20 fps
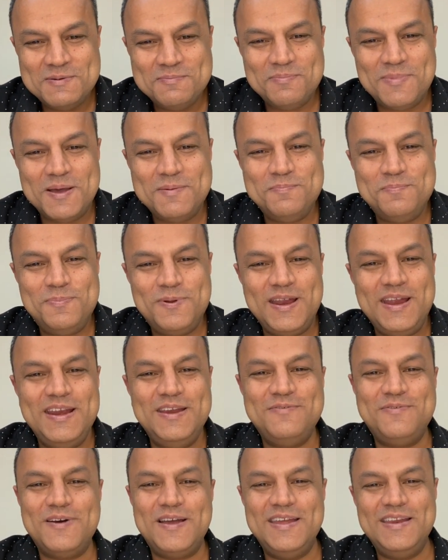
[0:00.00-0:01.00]
by
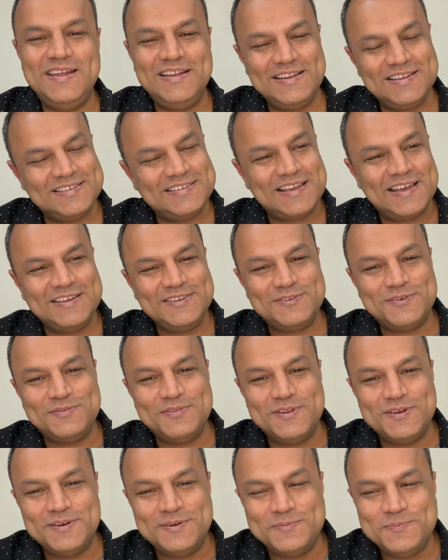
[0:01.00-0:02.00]
predefining the size of
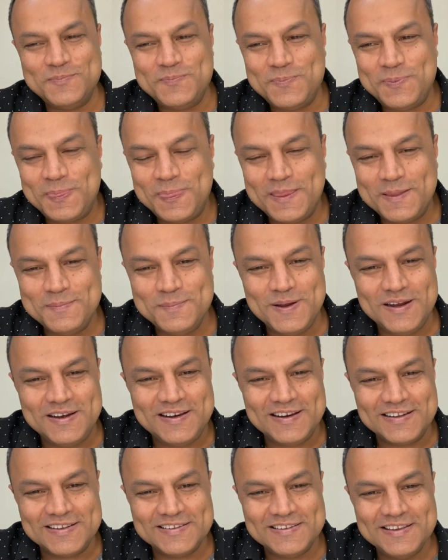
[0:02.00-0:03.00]
the
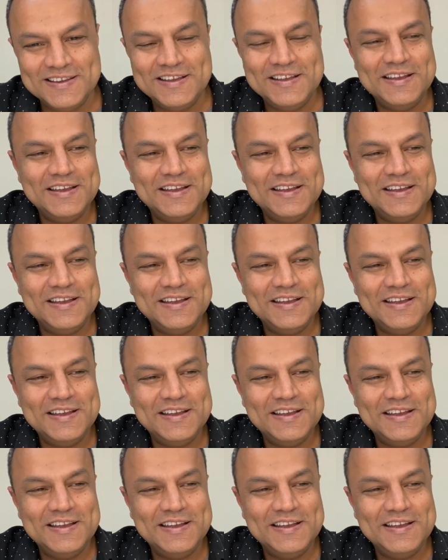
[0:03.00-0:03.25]
matrix.